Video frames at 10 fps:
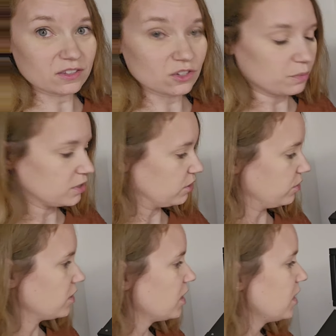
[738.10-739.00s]
the
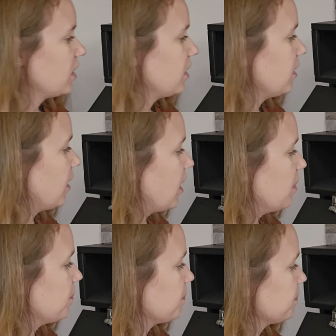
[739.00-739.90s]
soapstone.
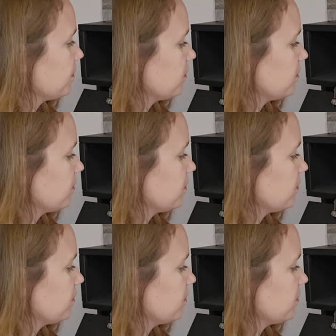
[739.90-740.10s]
Um,